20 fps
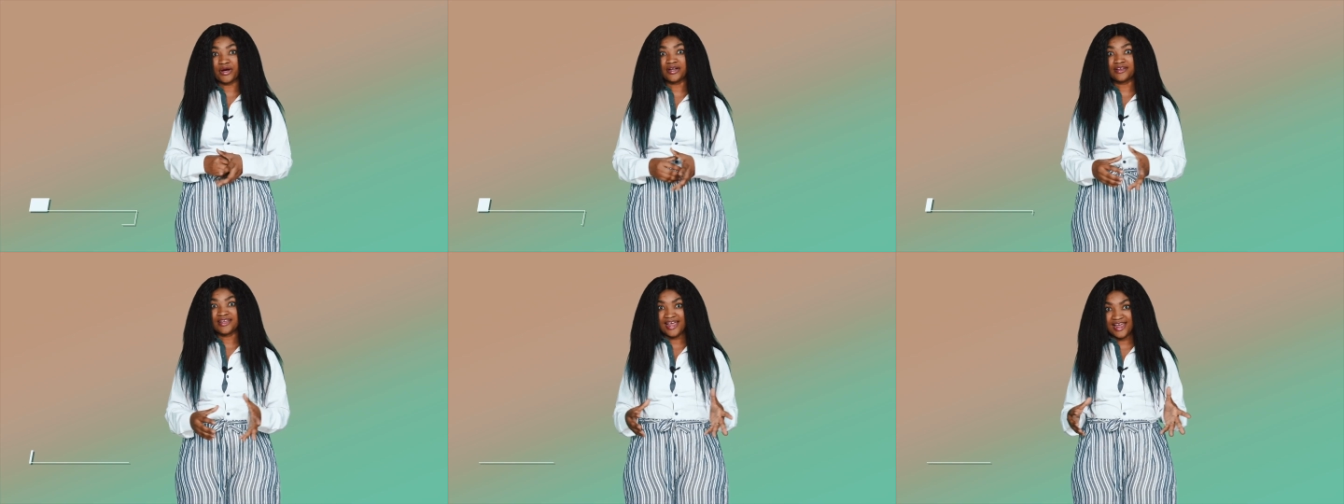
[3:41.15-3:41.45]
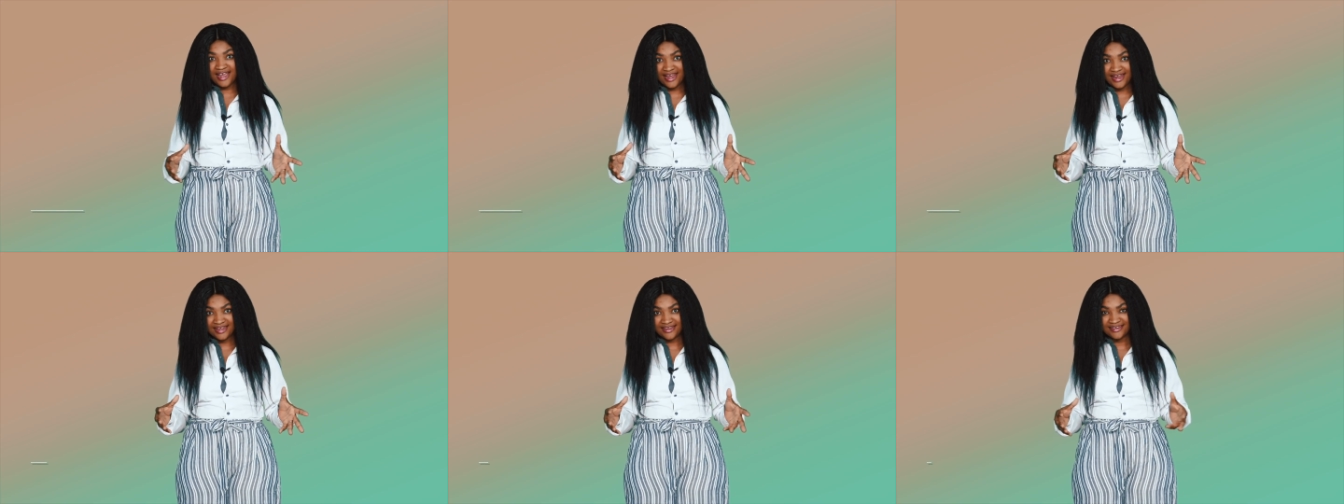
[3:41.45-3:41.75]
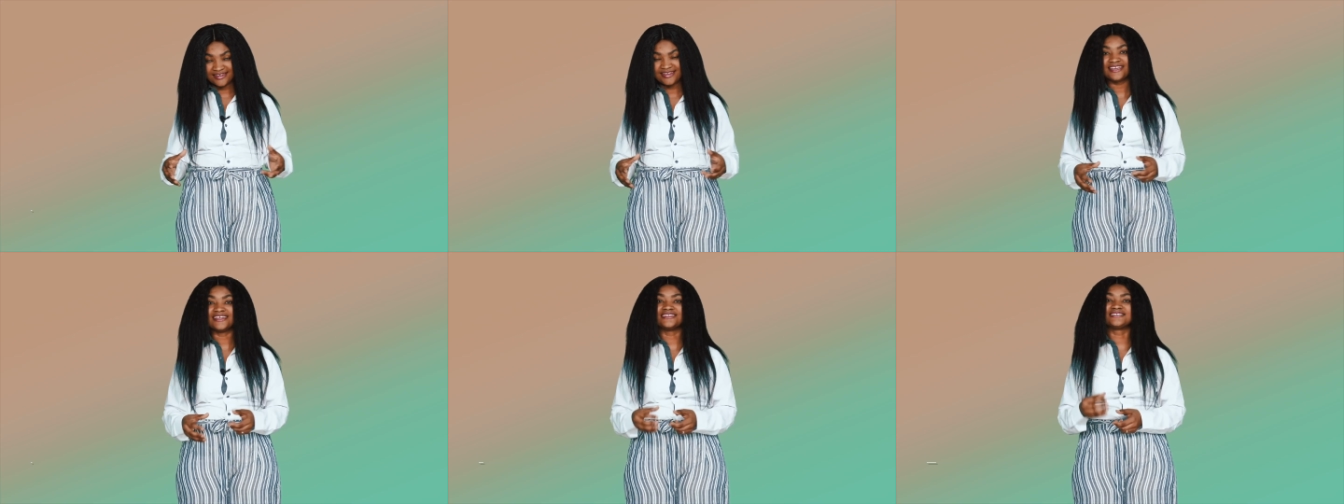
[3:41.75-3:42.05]
but
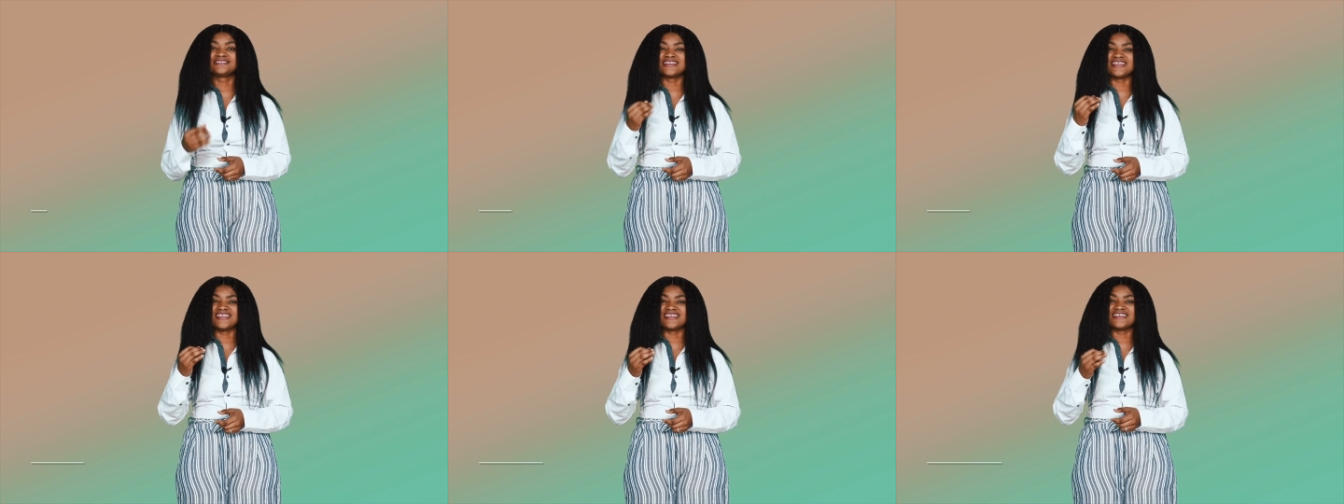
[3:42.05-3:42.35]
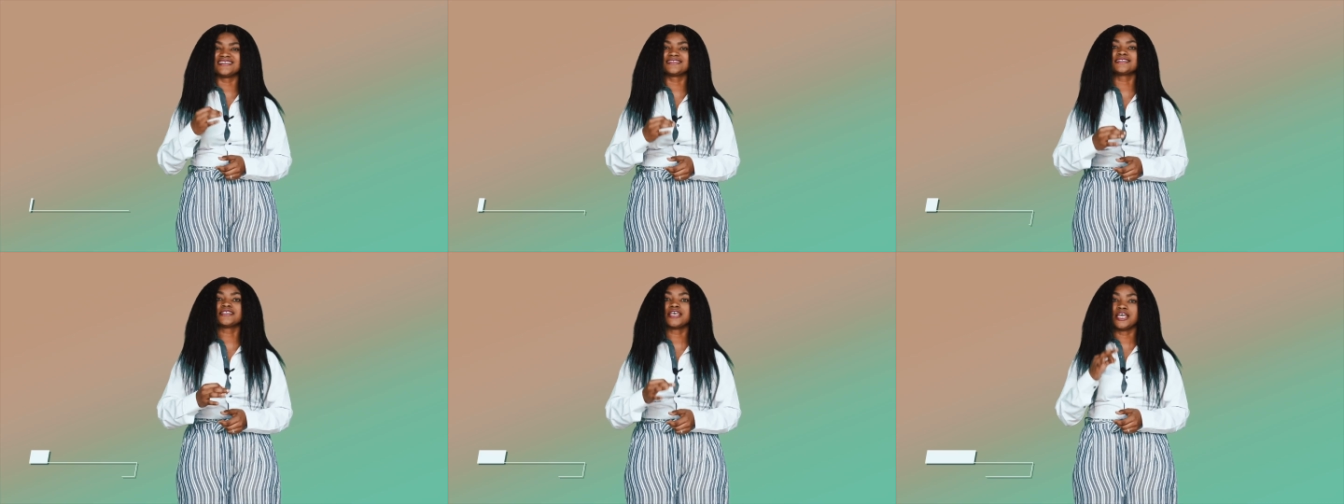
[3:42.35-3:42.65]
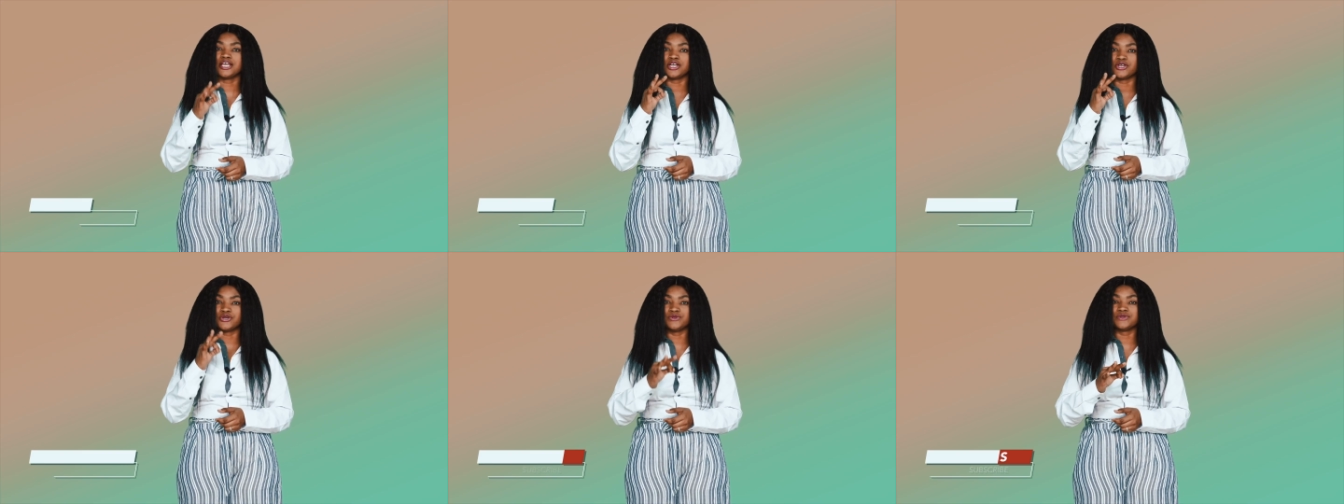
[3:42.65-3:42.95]
hey, it is
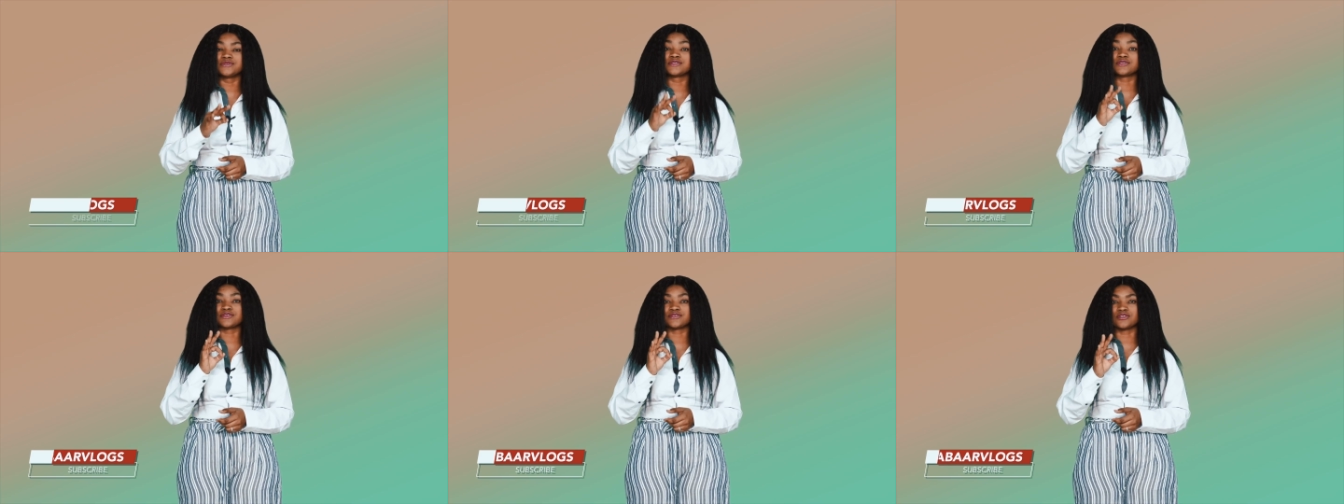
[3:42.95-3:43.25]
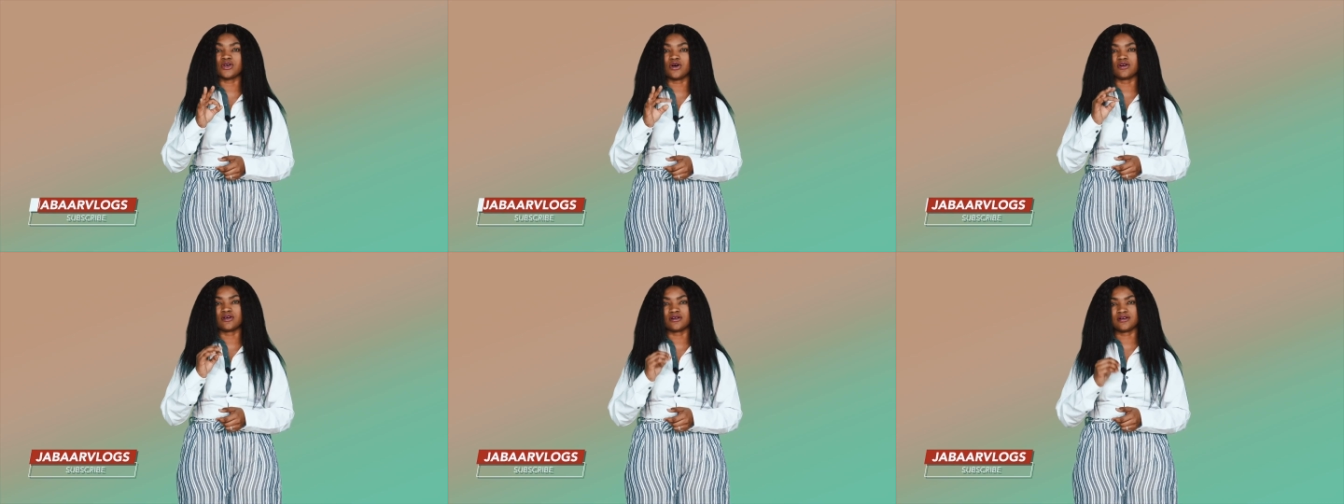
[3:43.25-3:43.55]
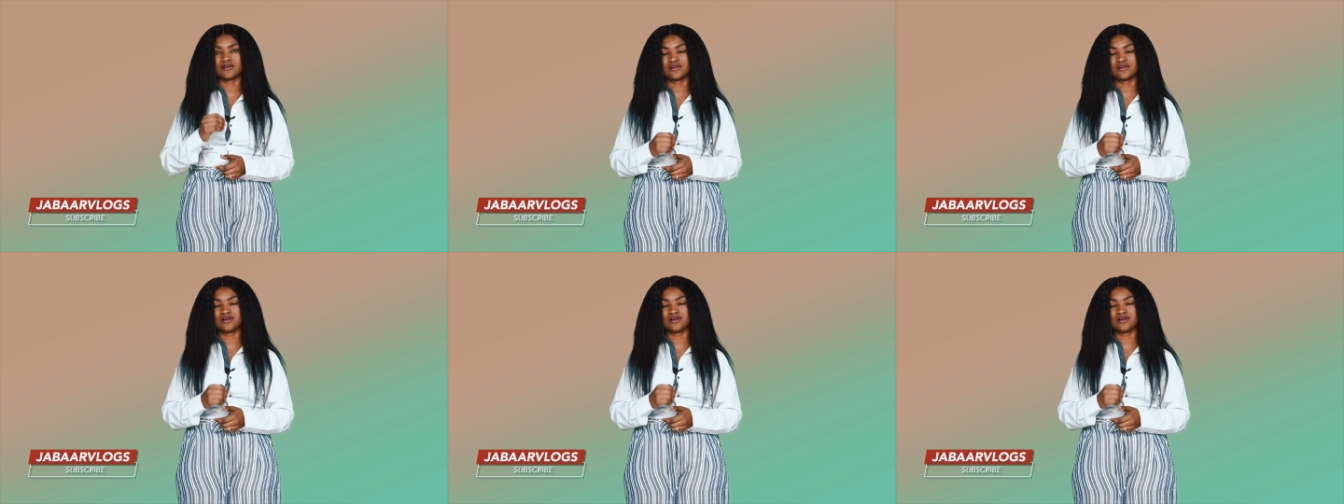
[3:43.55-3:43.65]
a good song.